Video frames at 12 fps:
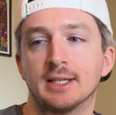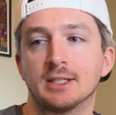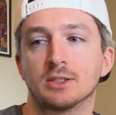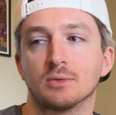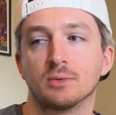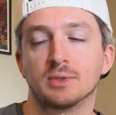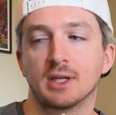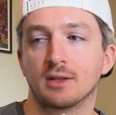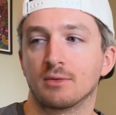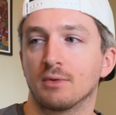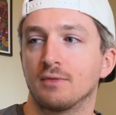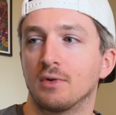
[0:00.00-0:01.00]
So we'll take
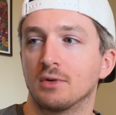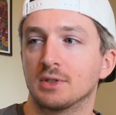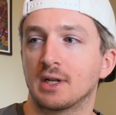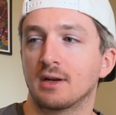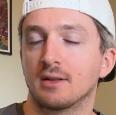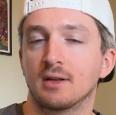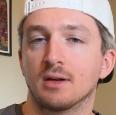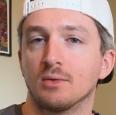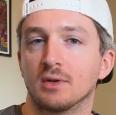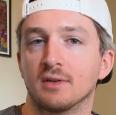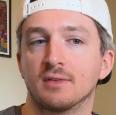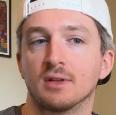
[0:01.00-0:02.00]
3 photos out of there. We'll
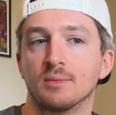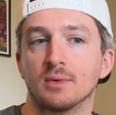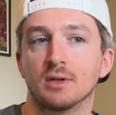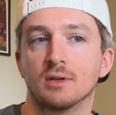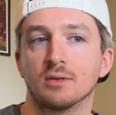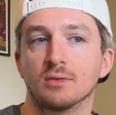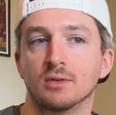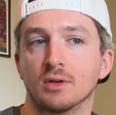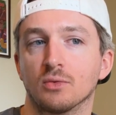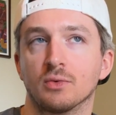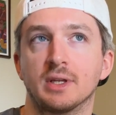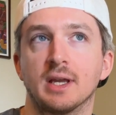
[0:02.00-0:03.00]
give them a
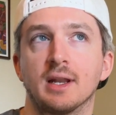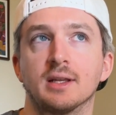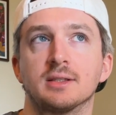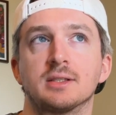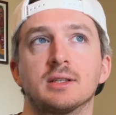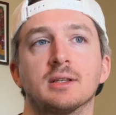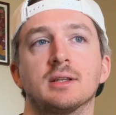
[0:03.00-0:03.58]
re-edit,